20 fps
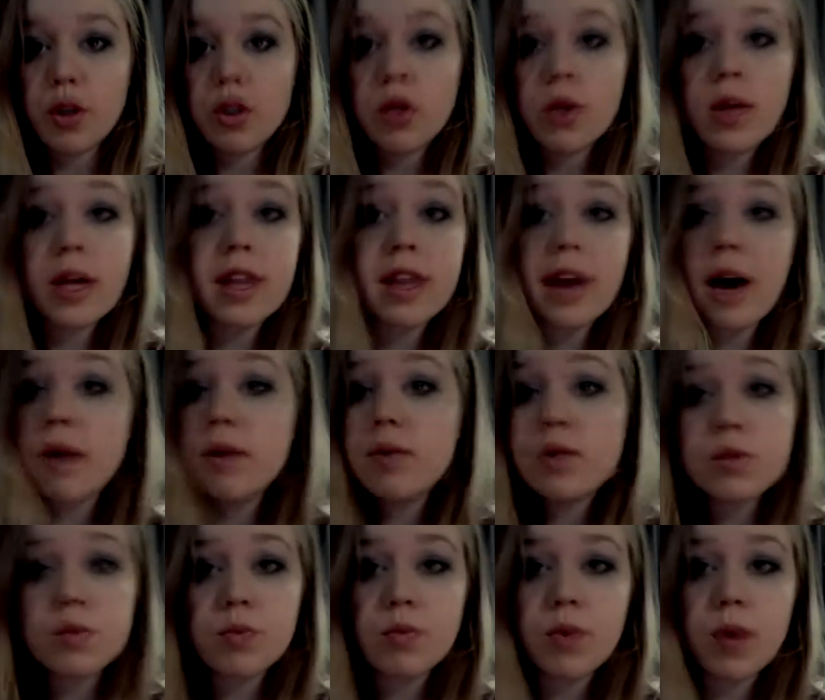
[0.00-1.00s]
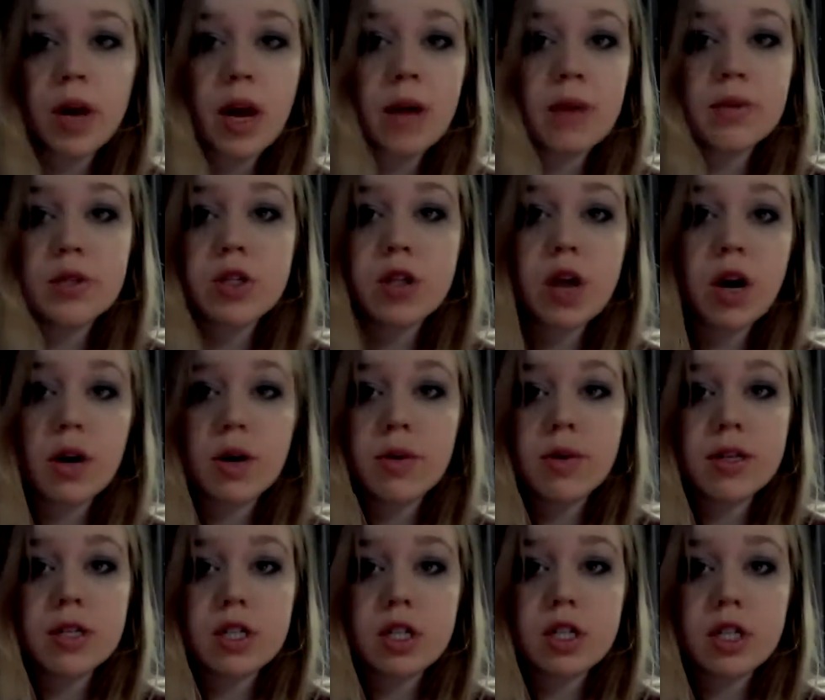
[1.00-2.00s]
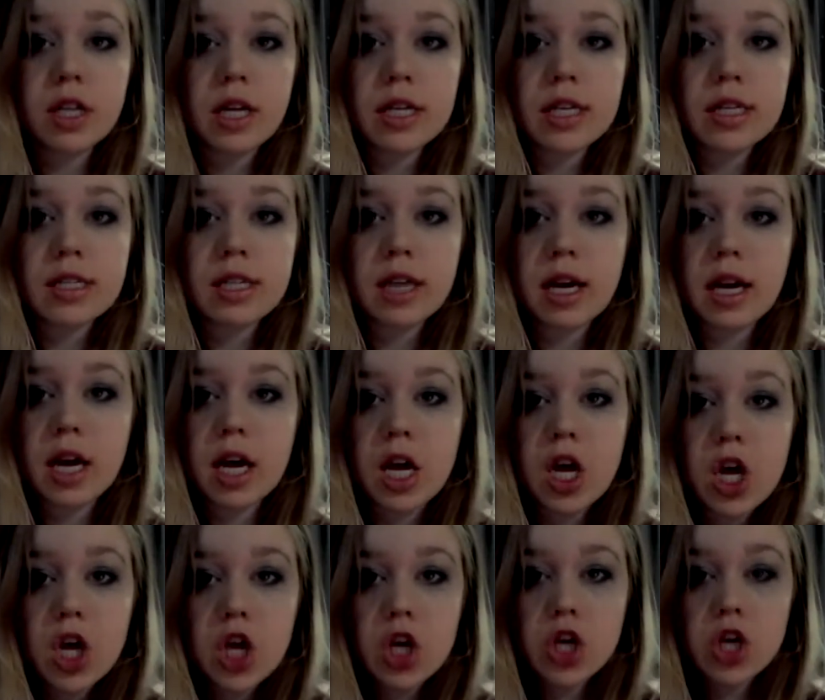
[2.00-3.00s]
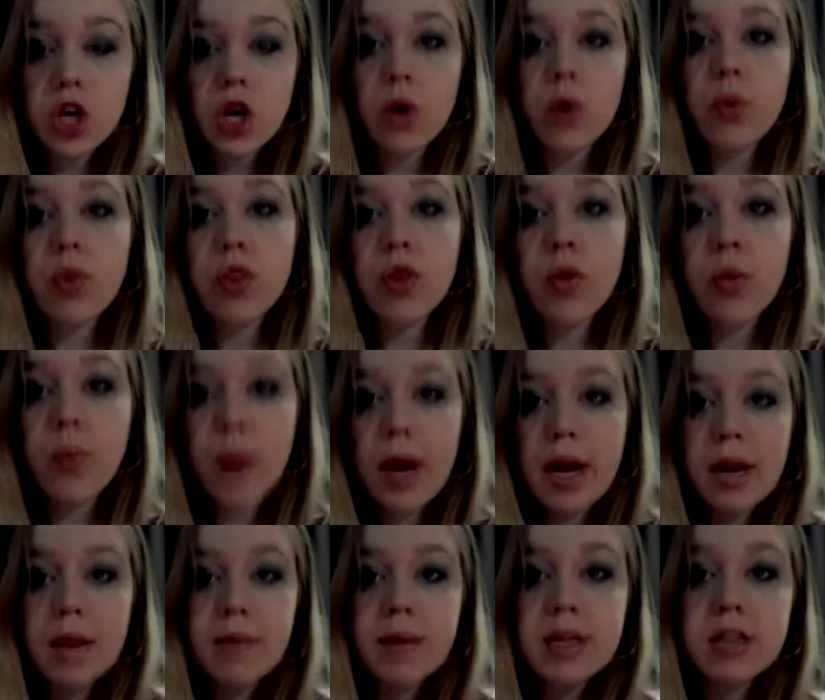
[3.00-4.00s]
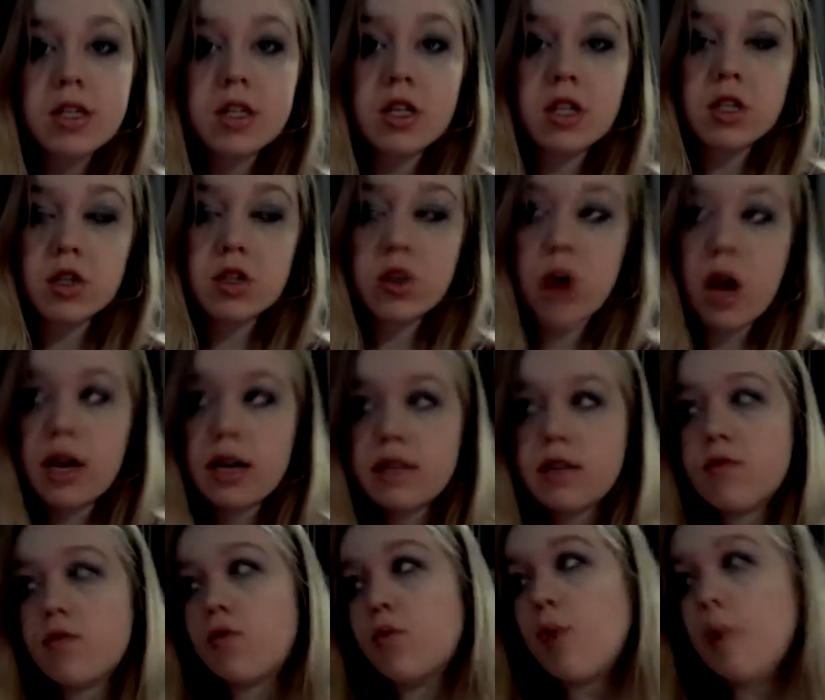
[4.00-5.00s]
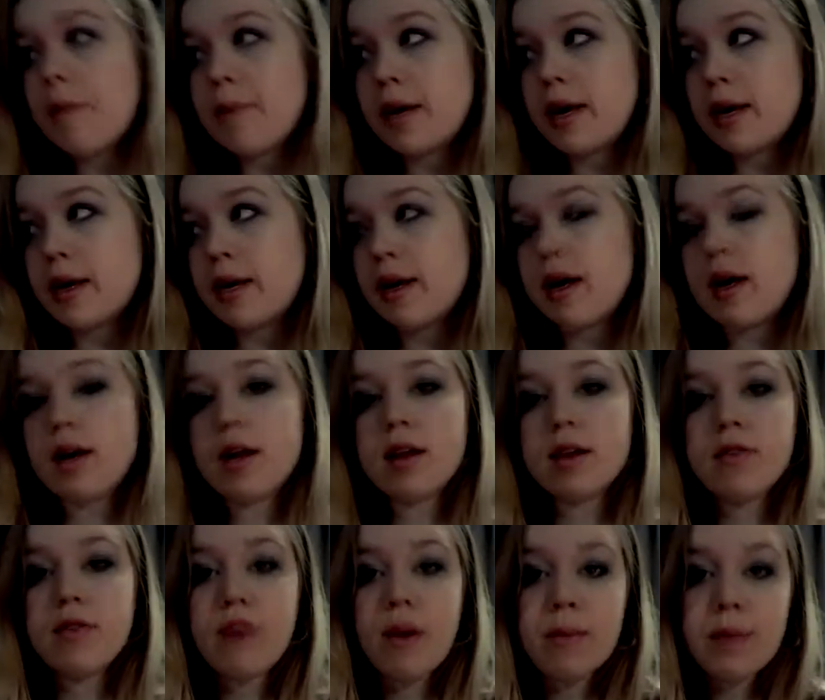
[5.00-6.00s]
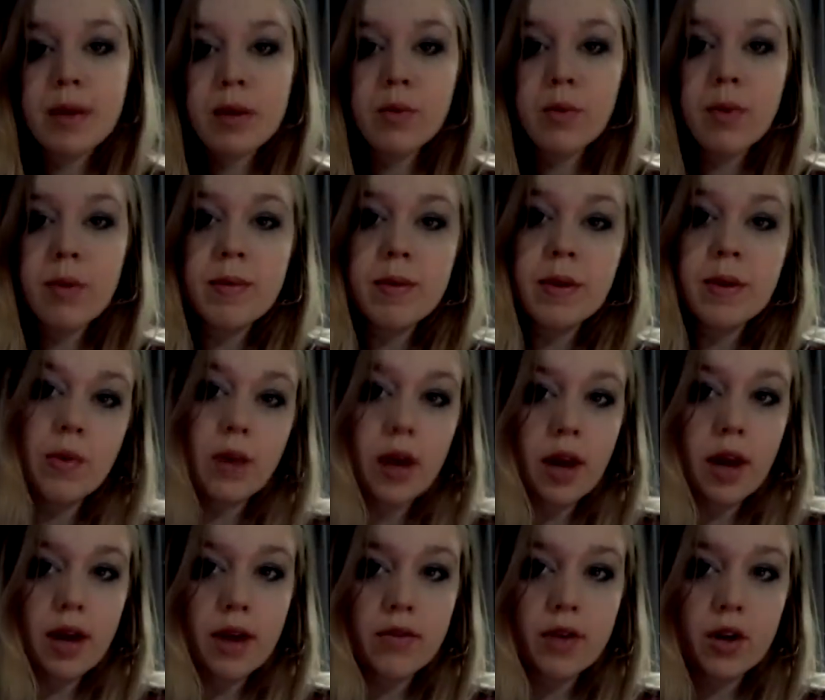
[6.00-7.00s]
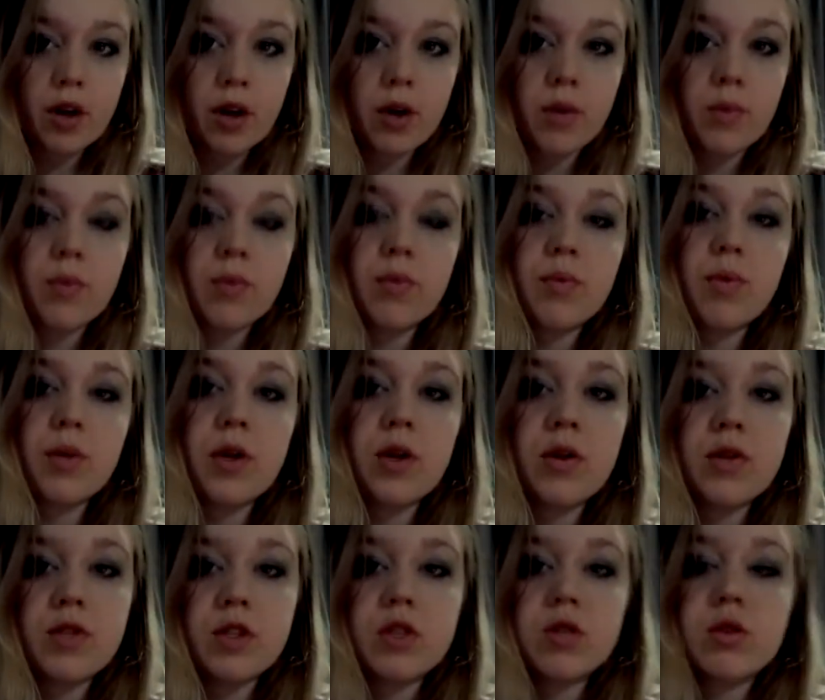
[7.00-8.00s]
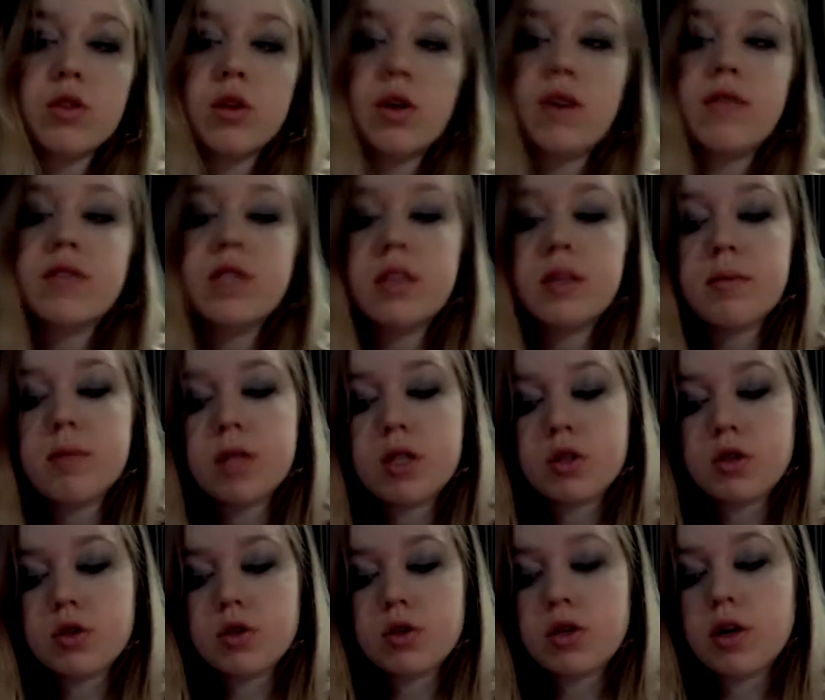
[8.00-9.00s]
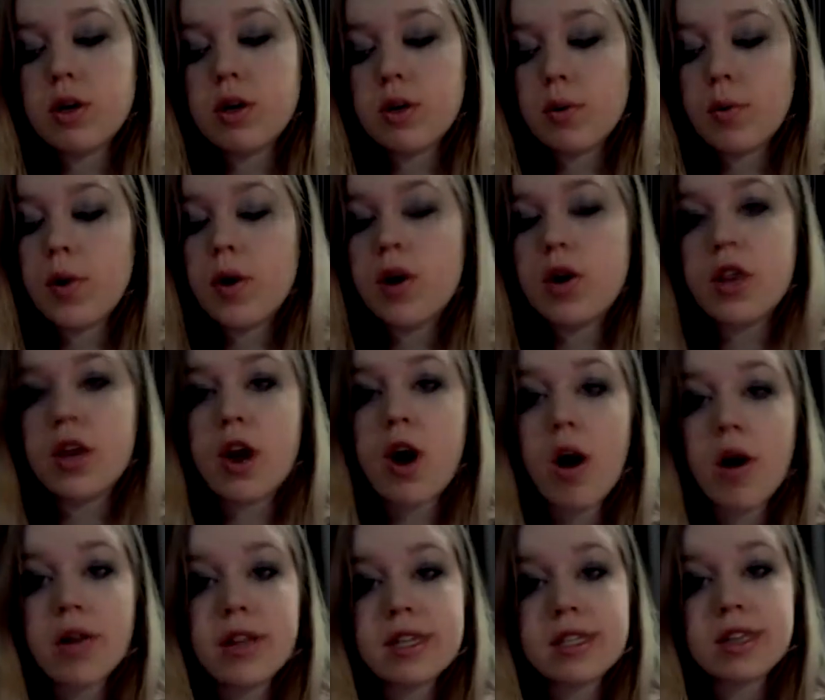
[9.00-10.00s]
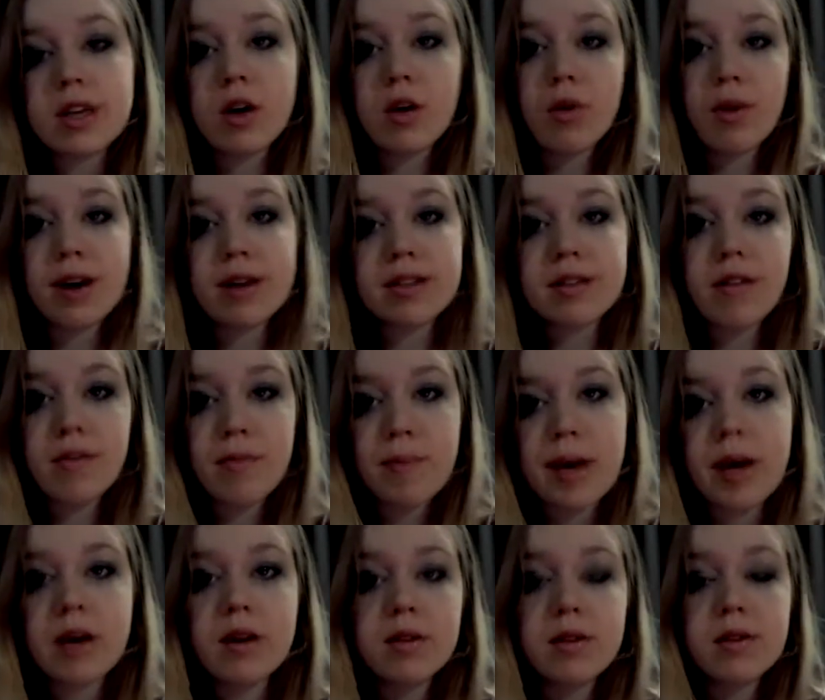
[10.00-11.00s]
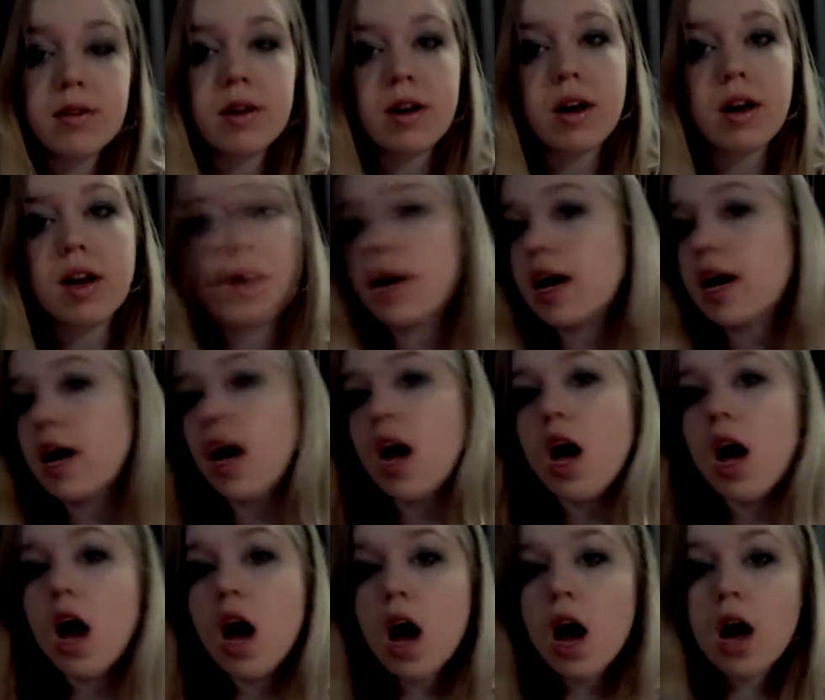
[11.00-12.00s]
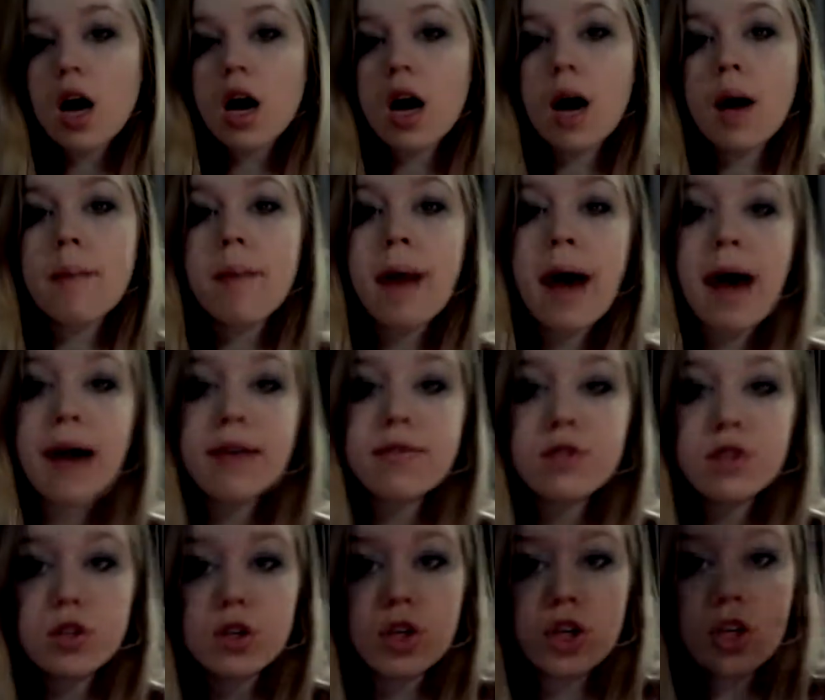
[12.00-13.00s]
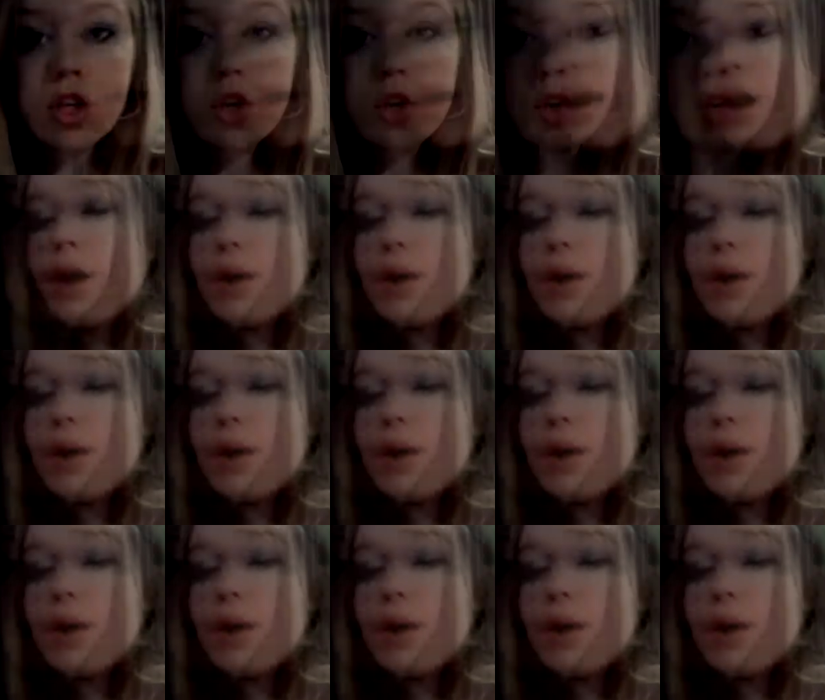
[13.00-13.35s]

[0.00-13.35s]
So like that was what I was taught originally, is like, you know, the way to be an attractive woman, feminine woman, whatever, what you have to do is you have to demonstrate your worth, and all these aggressive males are gonna like come after you.